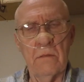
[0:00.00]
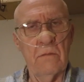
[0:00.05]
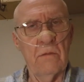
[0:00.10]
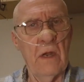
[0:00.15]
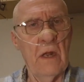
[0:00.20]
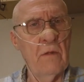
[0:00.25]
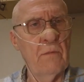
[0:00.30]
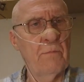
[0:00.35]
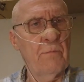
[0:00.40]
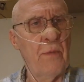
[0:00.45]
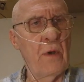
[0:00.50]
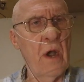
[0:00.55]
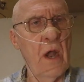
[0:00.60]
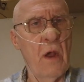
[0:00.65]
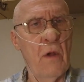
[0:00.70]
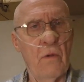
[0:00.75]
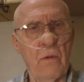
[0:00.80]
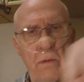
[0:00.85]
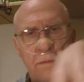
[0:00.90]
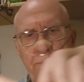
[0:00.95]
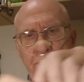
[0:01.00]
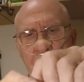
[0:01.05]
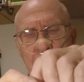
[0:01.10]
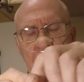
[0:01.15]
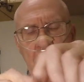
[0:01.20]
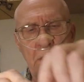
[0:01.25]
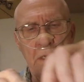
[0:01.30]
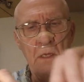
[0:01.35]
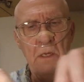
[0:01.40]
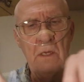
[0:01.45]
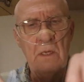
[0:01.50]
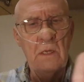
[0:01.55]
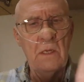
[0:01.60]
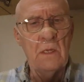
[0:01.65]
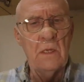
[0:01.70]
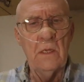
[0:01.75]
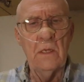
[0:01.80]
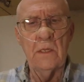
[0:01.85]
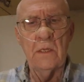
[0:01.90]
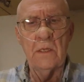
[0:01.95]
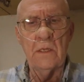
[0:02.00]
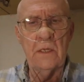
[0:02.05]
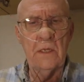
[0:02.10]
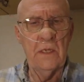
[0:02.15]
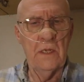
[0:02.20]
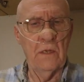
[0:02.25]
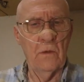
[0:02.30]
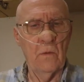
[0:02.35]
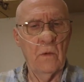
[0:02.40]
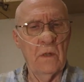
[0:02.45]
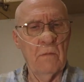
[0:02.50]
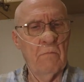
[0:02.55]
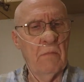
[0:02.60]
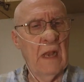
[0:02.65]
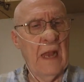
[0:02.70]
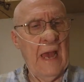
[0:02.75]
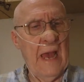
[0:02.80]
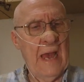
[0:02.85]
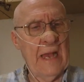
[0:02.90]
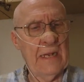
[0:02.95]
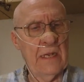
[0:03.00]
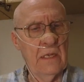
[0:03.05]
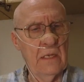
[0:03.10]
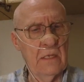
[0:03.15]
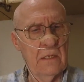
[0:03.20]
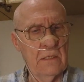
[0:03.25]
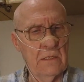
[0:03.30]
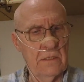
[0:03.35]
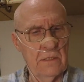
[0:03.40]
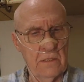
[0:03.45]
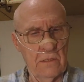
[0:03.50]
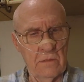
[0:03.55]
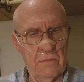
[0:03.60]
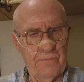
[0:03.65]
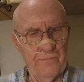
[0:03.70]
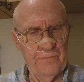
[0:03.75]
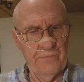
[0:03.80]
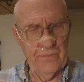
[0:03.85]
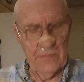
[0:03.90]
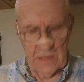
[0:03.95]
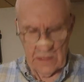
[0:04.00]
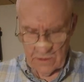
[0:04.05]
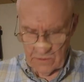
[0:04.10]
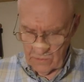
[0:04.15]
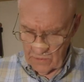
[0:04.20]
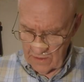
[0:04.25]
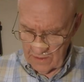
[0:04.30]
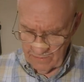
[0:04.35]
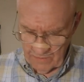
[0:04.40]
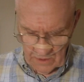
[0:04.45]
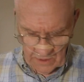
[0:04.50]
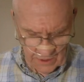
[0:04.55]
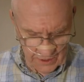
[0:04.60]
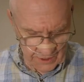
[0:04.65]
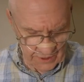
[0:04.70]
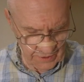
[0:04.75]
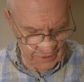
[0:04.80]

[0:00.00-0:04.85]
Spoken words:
brown. She didn't want black, so that's what I'm going to